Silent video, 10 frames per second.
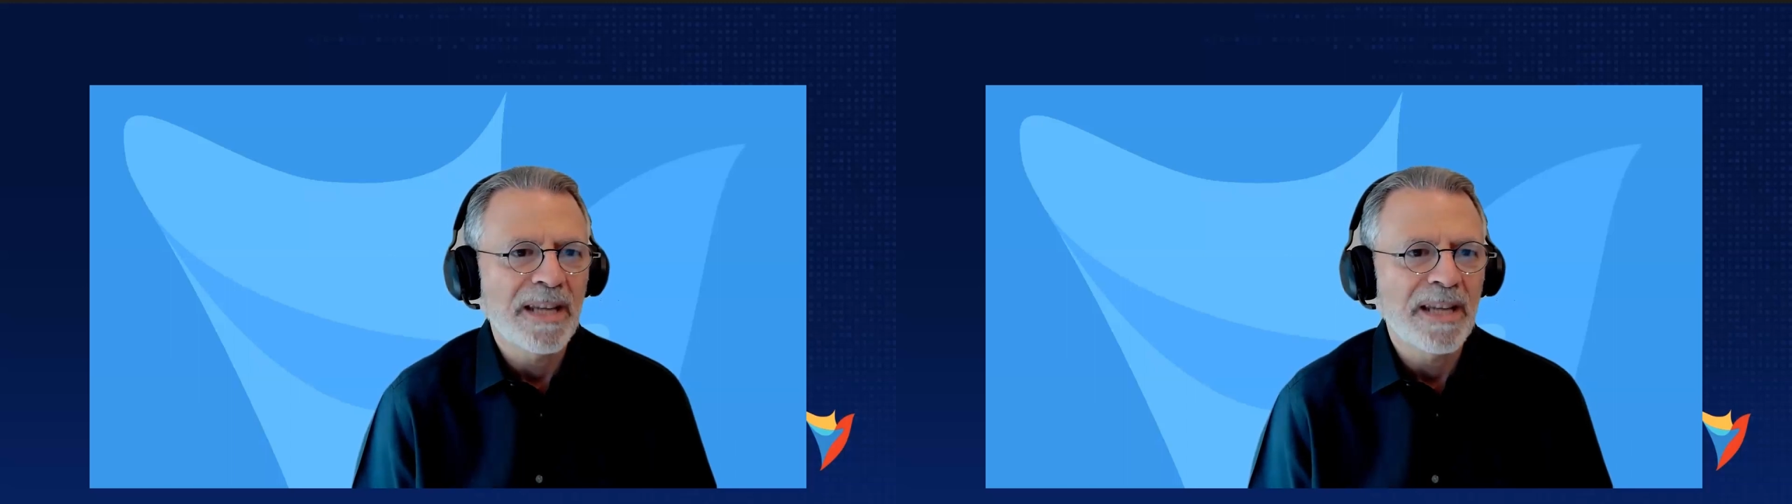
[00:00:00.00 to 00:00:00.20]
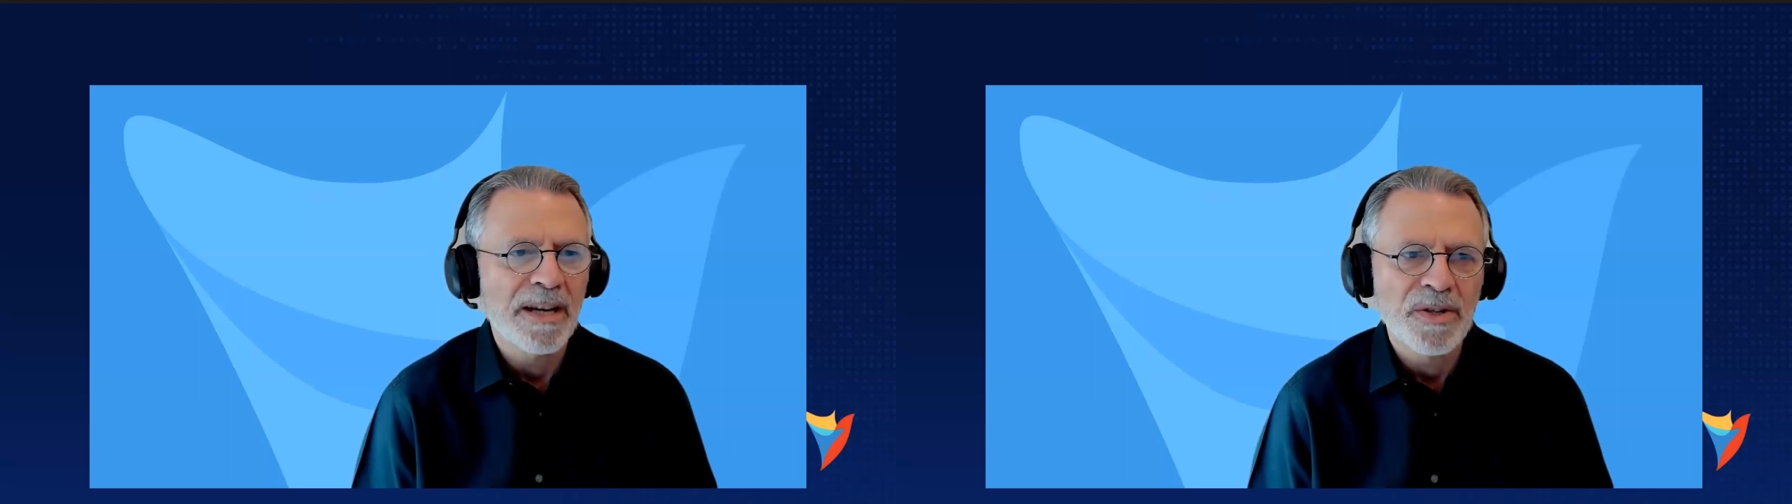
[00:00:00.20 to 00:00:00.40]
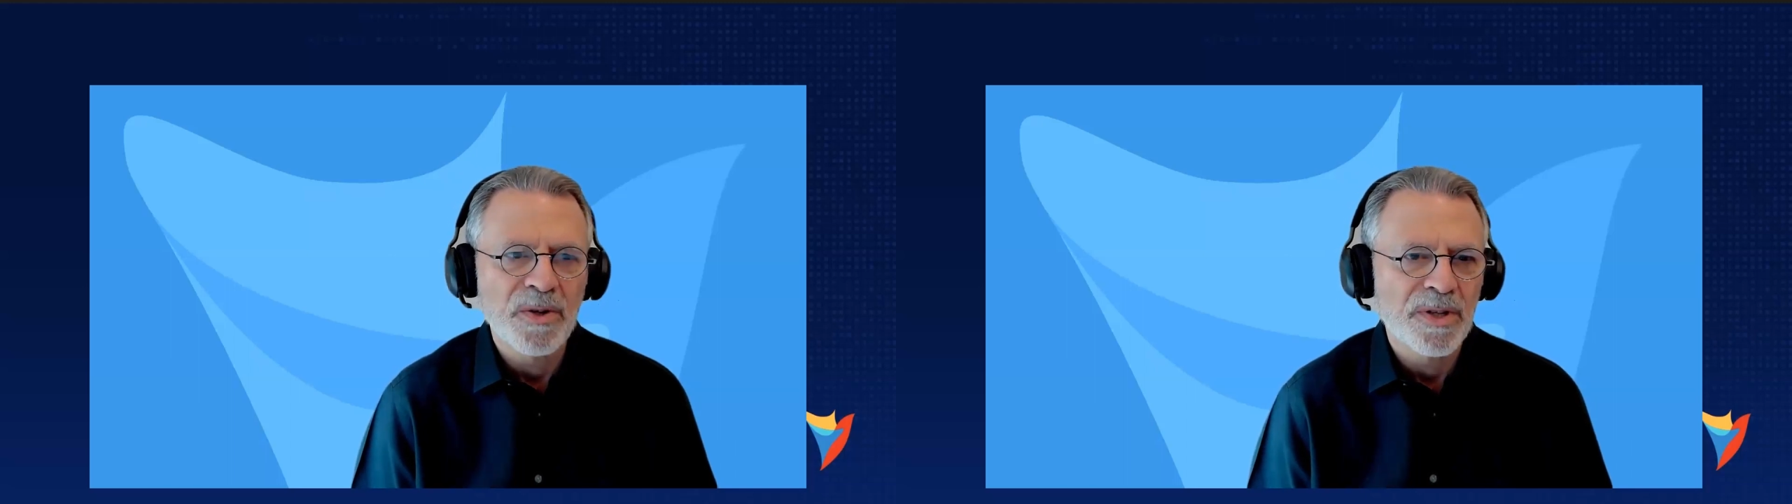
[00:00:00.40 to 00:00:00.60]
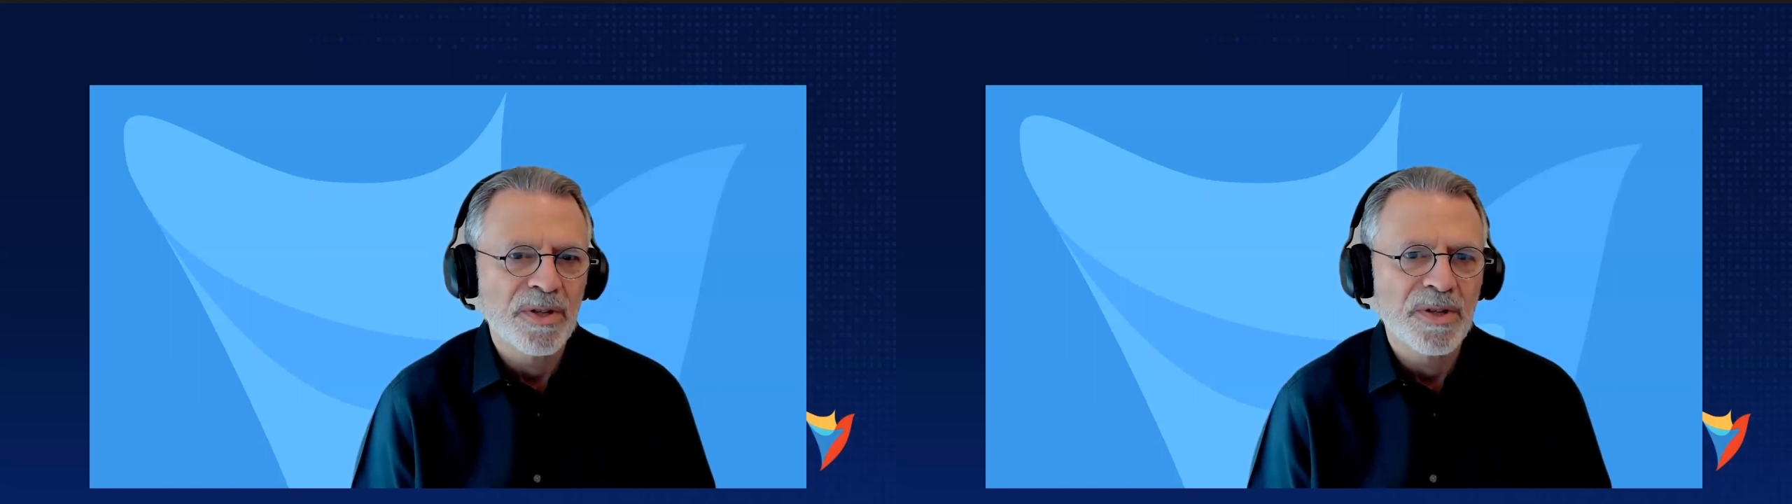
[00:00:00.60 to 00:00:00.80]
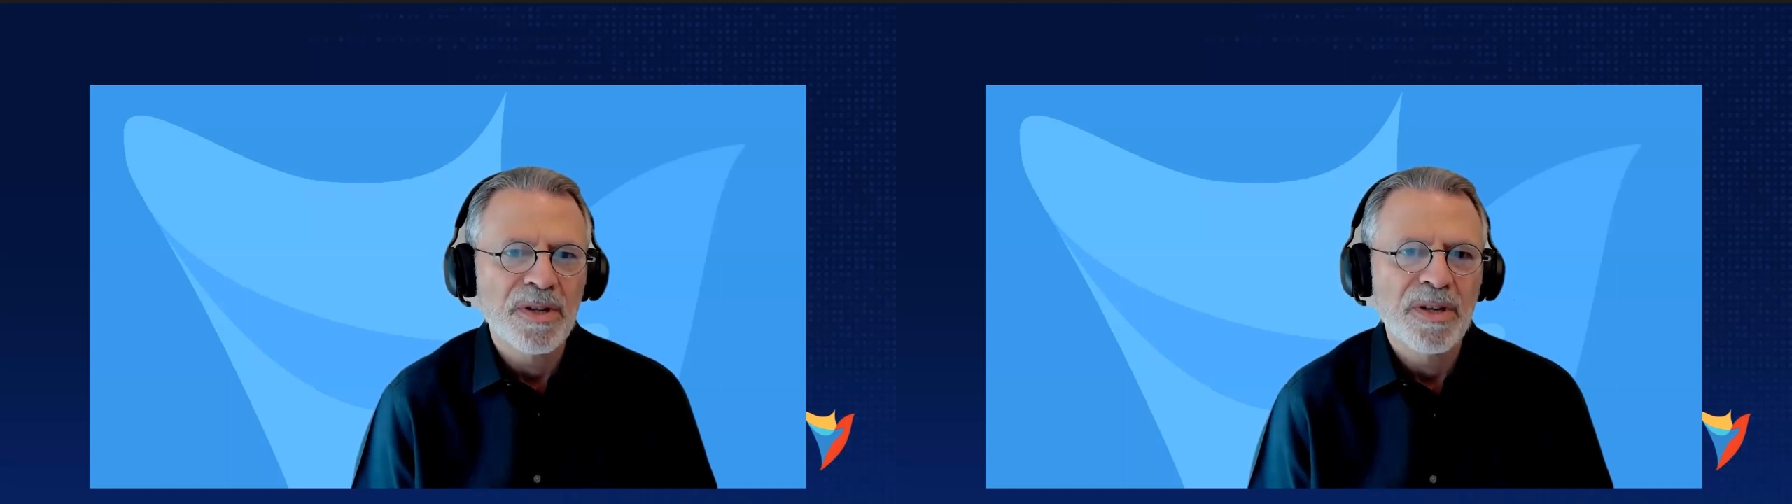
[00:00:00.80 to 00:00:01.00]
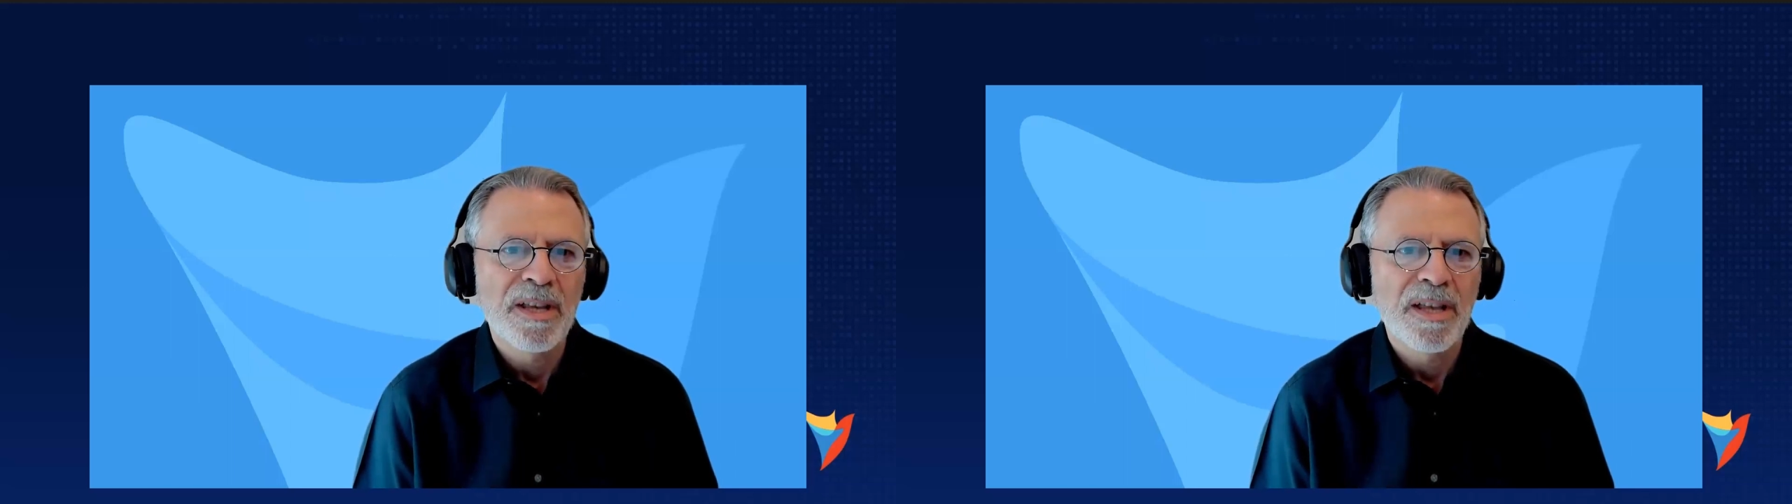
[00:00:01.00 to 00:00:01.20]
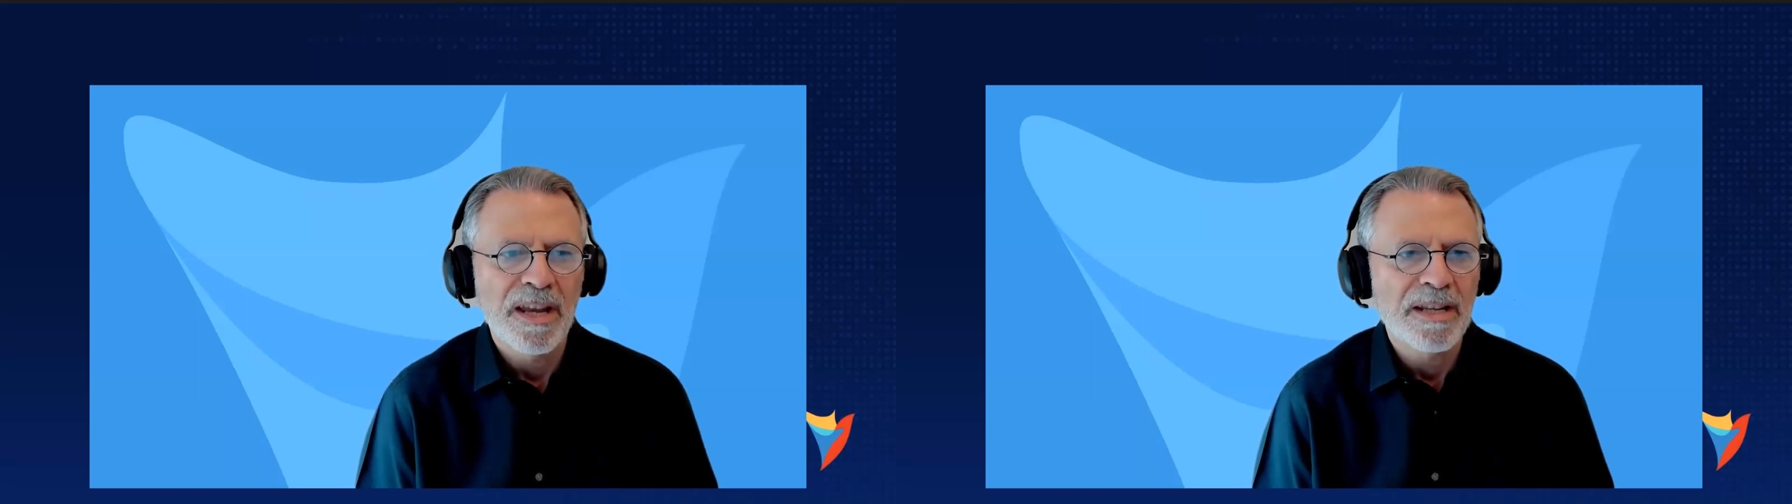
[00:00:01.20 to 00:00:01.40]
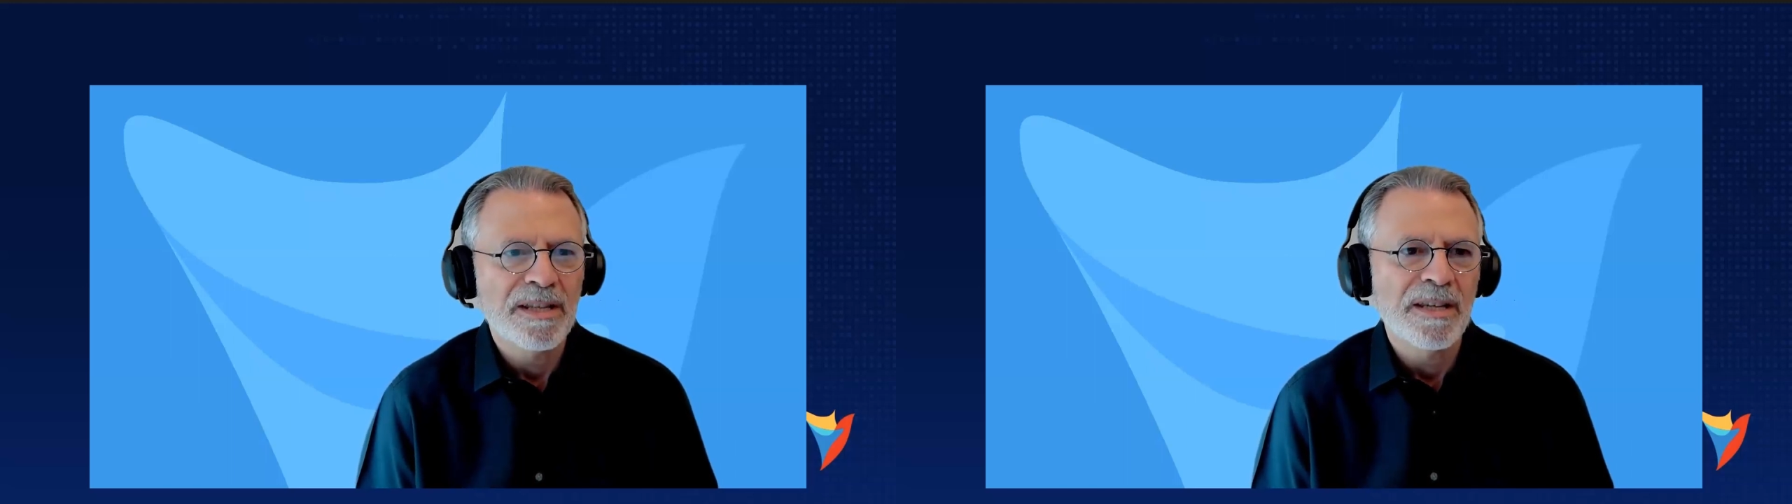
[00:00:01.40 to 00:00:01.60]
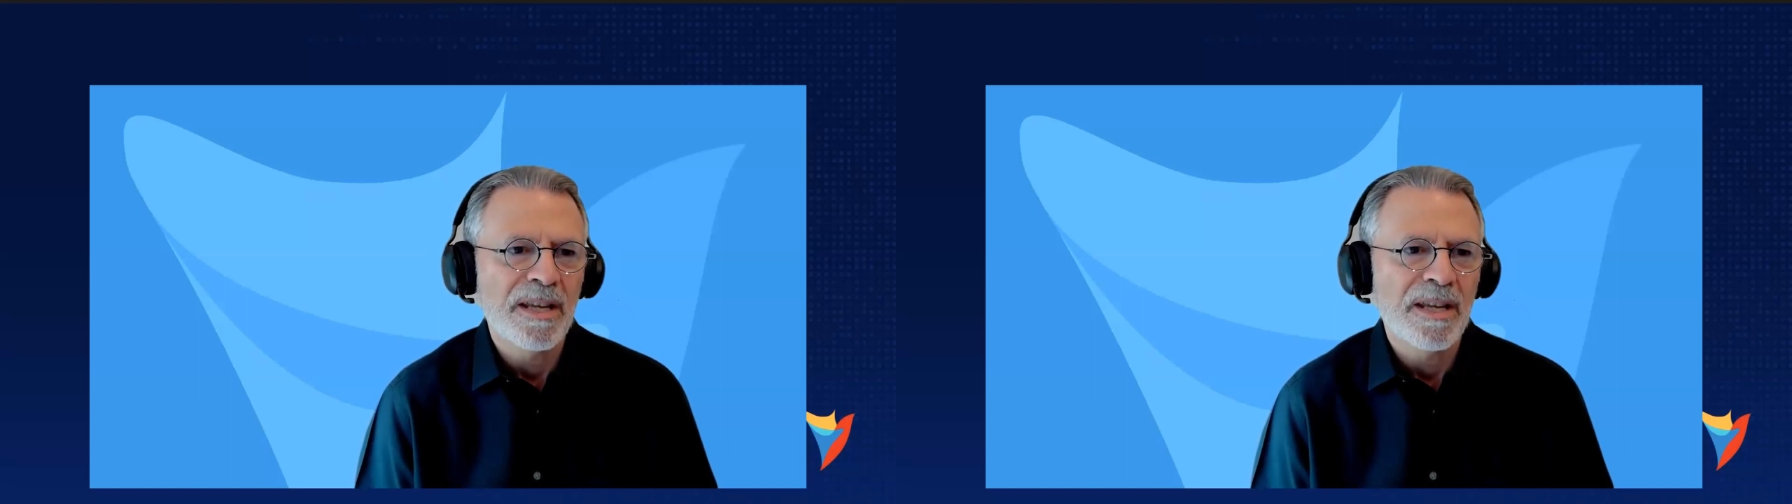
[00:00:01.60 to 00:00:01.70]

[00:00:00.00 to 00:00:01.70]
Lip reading: data sources, and it's an